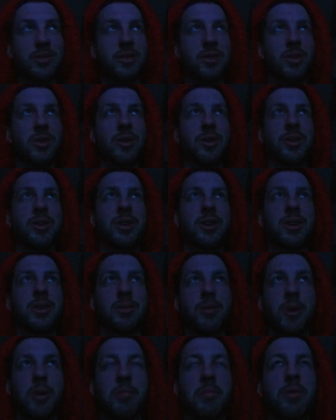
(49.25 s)
It's called uh,
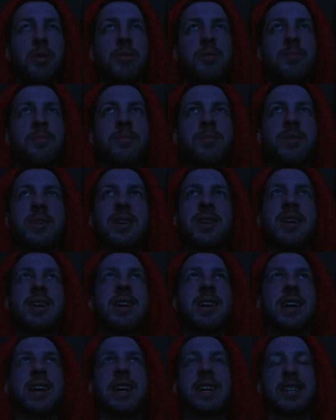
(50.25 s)
Rumble,
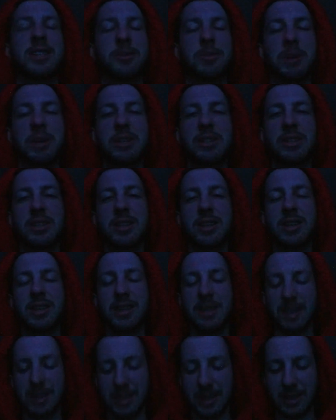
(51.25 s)
and it's
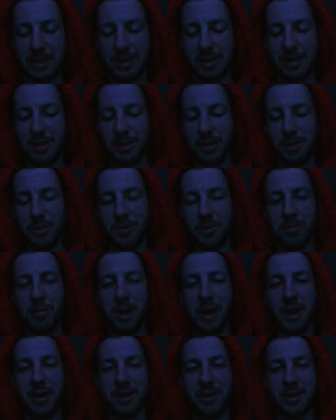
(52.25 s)
basically like earth
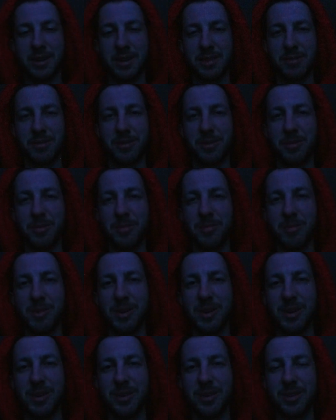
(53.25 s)
bending from
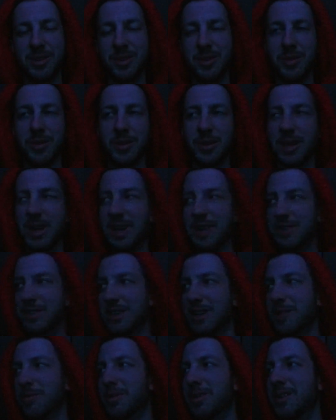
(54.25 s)
uh, you know the Last
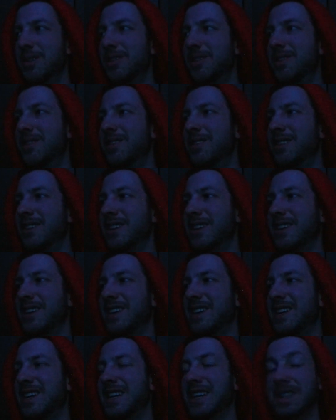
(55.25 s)
Airbender
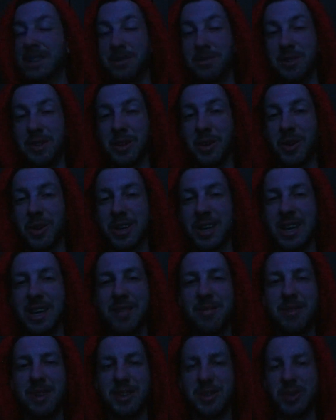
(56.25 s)
in the VR
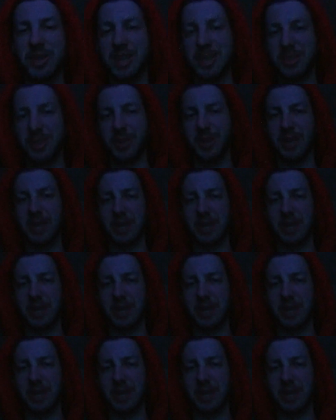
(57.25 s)
game, and you get to